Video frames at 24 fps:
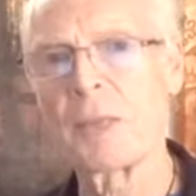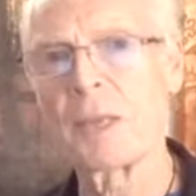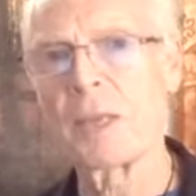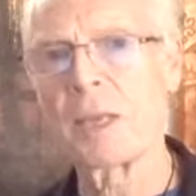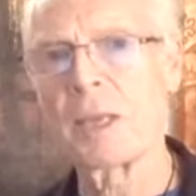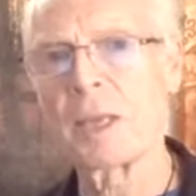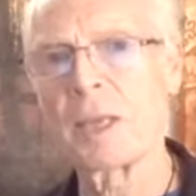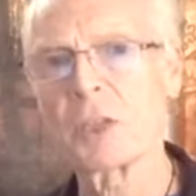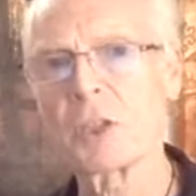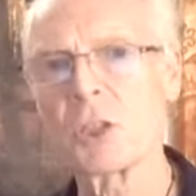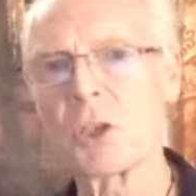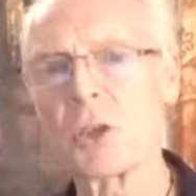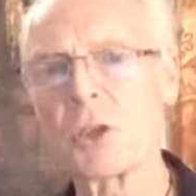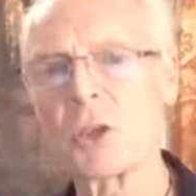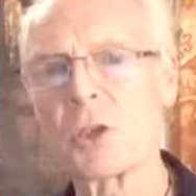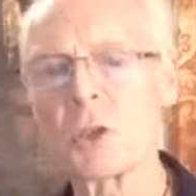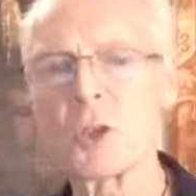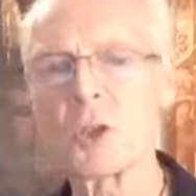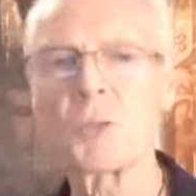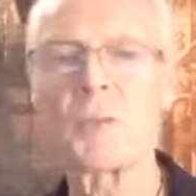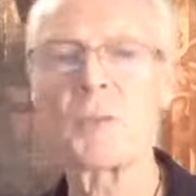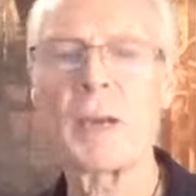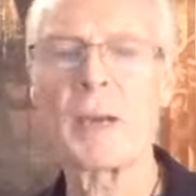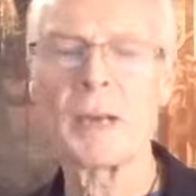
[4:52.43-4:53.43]
It all
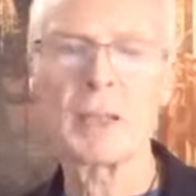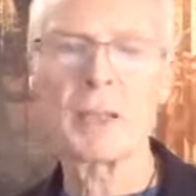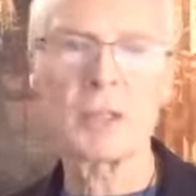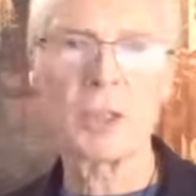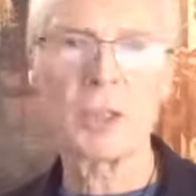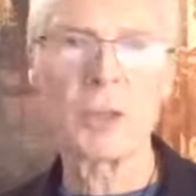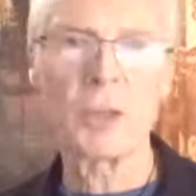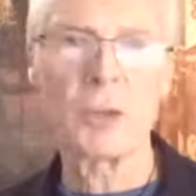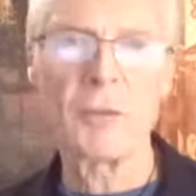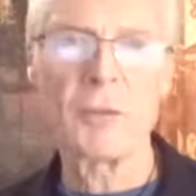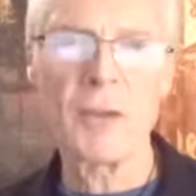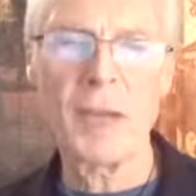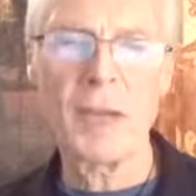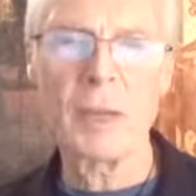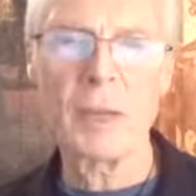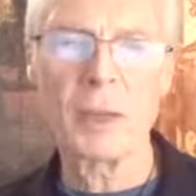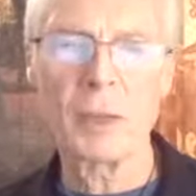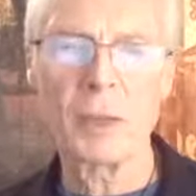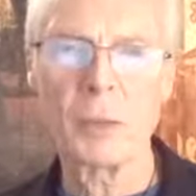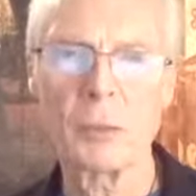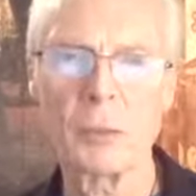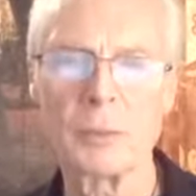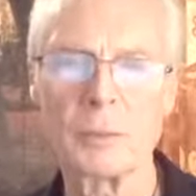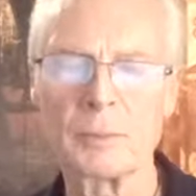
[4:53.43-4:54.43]
goes back to your
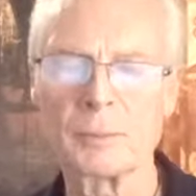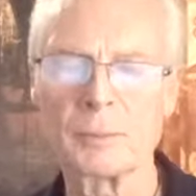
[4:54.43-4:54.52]
value.